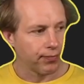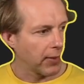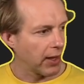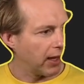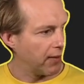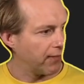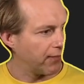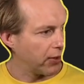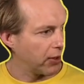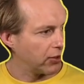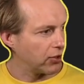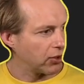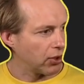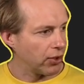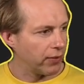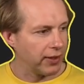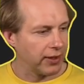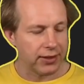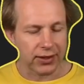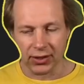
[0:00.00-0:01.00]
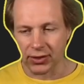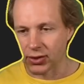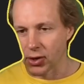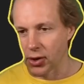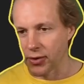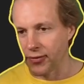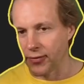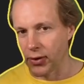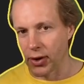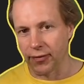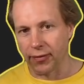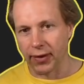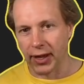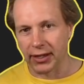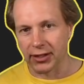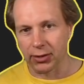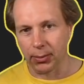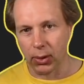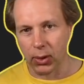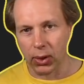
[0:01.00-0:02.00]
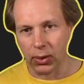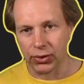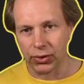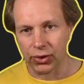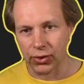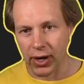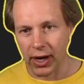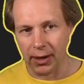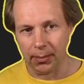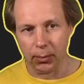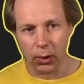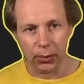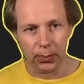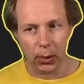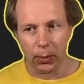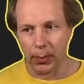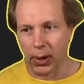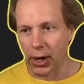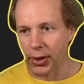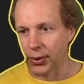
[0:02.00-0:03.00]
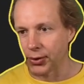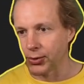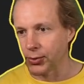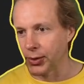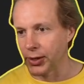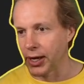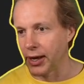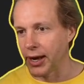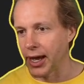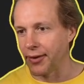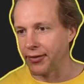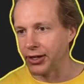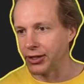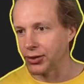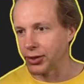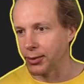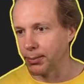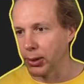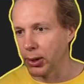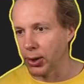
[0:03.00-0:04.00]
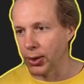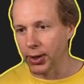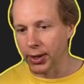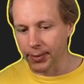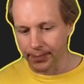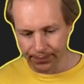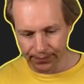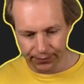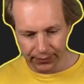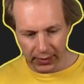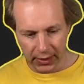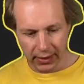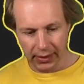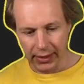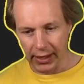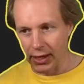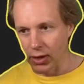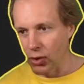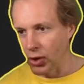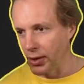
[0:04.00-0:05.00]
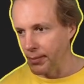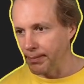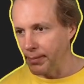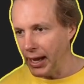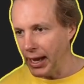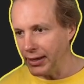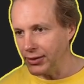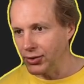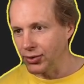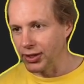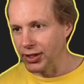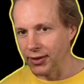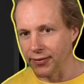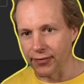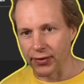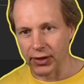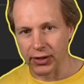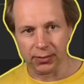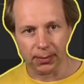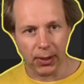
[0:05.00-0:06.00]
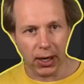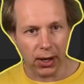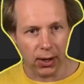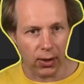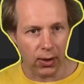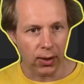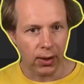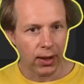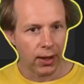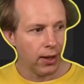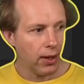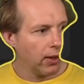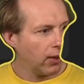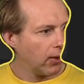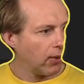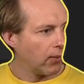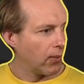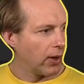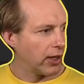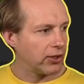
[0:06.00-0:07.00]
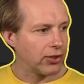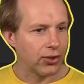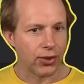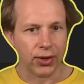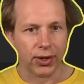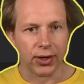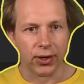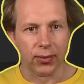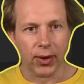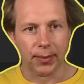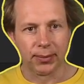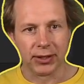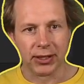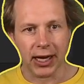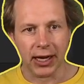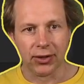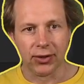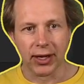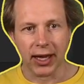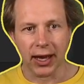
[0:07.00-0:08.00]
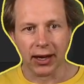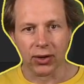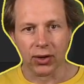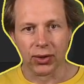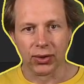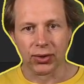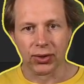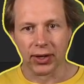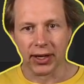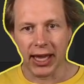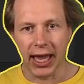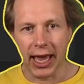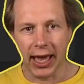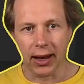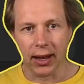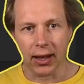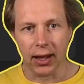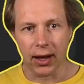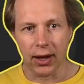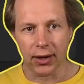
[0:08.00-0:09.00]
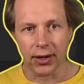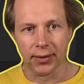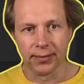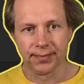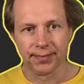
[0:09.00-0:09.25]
Inference service, so it's very flexible to try multiple models without having to deploy. By going back to the inference model, once you're in the website, you can go to the catalog